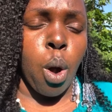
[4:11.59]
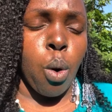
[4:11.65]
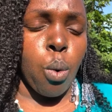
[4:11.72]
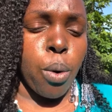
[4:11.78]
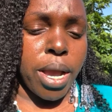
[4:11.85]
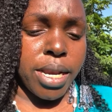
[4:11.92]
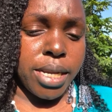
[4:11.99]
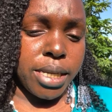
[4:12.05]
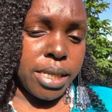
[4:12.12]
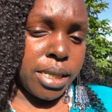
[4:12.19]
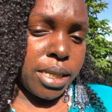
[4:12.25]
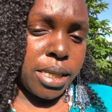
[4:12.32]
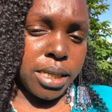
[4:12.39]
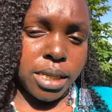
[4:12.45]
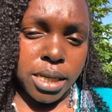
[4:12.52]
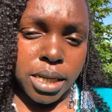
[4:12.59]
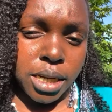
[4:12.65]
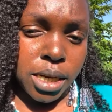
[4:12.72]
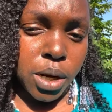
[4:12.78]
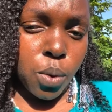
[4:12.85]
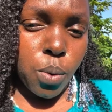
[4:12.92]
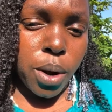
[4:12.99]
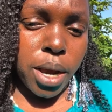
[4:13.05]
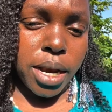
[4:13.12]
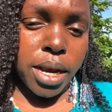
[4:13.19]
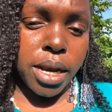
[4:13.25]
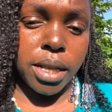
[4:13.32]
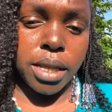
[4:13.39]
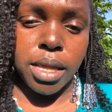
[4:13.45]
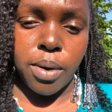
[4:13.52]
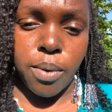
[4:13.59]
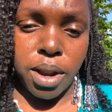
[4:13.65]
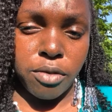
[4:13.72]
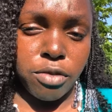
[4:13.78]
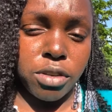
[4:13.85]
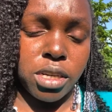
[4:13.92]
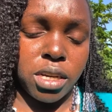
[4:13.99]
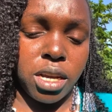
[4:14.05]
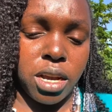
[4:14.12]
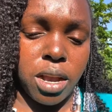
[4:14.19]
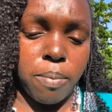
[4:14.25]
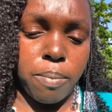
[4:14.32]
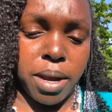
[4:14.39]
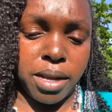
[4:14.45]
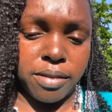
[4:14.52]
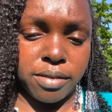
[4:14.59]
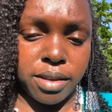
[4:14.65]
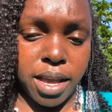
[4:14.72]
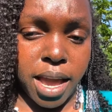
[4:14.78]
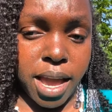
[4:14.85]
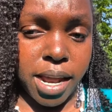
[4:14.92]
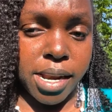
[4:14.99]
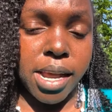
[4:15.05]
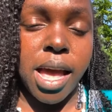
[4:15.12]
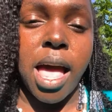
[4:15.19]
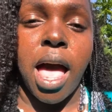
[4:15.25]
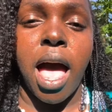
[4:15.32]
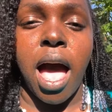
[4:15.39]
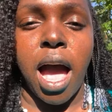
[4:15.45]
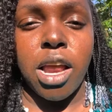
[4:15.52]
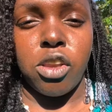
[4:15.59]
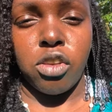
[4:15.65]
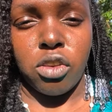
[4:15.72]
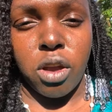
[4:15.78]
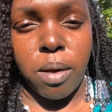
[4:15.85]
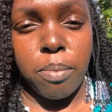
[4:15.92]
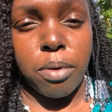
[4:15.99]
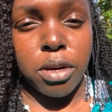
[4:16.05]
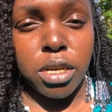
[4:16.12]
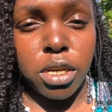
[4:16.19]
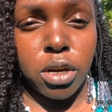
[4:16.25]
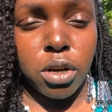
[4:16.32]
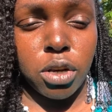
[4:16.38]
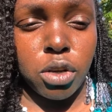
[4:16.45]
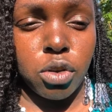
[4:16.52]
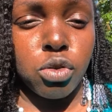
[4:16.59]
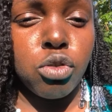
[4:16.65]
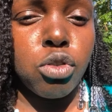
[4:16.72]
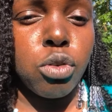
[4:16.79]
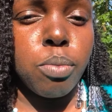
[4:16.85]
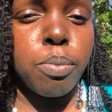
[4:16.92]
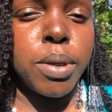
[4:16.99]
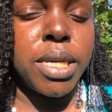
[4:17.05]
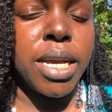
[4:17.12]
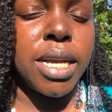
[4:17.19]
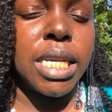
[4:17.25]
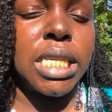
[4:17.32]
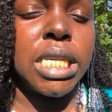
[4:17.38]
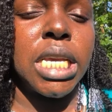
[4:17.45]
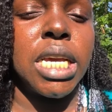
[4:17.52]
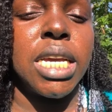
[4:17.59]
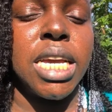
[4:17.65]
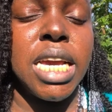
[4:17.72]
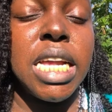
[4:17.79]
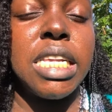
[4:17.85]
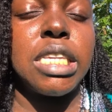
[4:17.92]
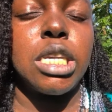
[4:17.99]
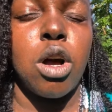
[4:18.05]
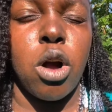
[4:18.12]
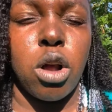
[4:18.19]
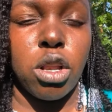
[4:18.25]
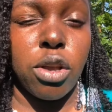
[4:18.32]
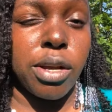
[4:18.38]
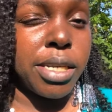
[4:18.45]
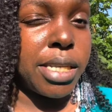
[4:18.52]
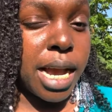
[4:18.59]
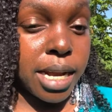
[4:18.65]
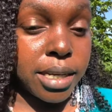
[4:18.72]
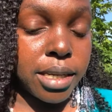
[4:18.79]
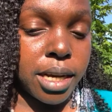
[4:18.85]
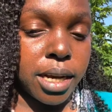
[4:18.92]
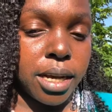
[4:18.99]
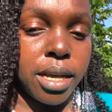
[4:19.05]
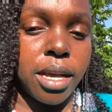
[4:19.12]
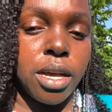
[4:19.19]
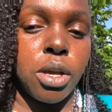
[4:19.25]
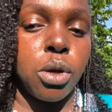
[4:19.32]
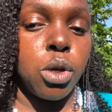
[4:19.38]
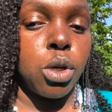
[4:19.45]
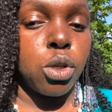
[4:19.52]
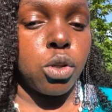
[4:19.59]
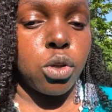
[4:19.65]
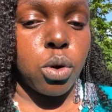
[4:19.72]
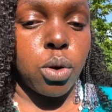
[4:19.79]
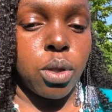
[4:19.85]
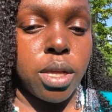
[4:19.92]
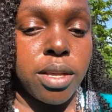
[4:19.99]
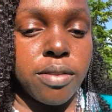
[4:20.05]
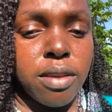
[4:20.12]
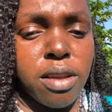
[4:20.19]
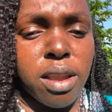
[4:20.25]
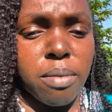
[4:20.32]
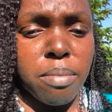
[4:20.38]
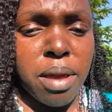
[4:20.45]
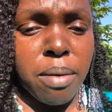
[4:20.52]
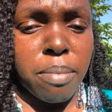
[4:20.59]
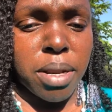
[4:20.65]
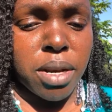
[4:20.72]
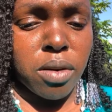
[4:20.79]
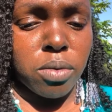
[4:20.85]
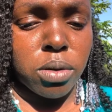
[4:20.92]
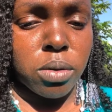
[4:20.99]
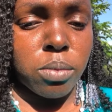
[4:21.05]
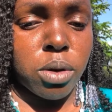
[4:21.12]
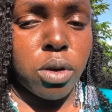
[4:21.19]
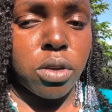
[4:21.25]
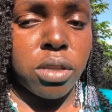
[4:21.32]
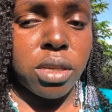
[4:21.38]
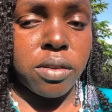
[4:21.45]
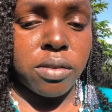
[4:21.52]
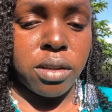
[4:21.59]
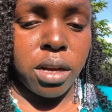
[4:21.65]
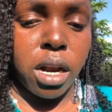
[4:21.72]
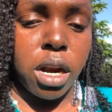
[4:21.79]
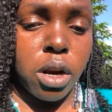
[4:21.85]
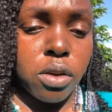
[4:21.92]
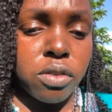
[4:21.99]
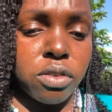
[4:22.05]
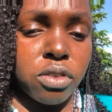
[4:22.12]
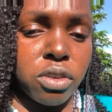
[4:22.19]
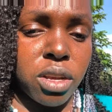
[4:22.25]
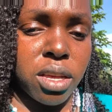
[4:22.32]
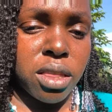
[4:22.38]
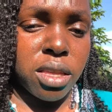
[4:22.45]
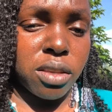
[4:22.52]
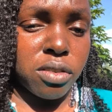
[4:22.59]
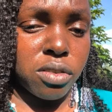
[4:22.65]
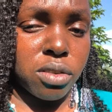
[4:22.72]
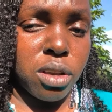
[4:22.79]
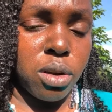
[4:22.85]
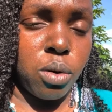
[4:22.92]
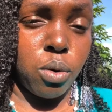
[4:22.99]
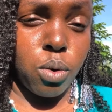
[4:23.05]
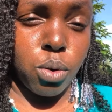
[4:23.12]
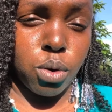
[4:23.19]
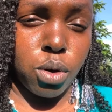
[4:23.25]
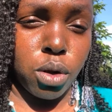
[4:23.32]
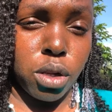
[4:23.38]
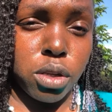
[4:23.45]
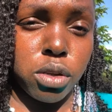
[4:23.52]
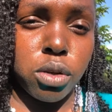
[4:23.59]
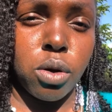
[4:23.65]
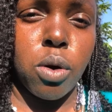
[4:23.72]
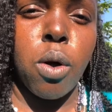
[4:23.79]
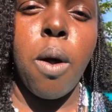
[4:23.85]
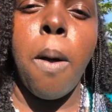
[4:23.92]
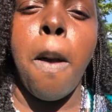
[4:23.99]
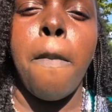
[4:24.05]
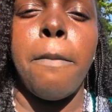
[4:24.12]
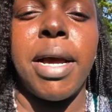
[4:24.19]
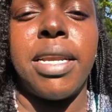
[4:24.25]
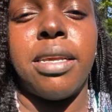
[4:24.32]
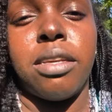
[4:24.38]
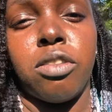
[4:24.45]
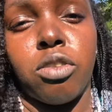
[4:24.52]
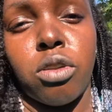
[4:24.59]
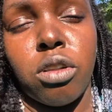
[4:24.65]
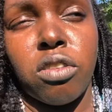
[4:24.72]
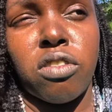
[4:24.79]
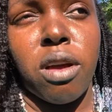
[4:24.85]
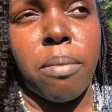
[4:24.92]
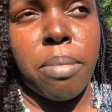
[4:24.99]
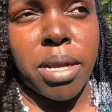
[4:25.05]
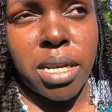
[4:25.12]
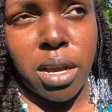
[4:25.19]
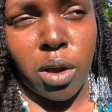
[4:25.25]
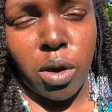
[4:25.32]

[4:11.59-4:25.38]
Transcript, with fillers: when it when the 140 gigabytes end and you know uploading on youtube takes it's all your data so that's gonna be a better option because the signal strength is good also but there is also a better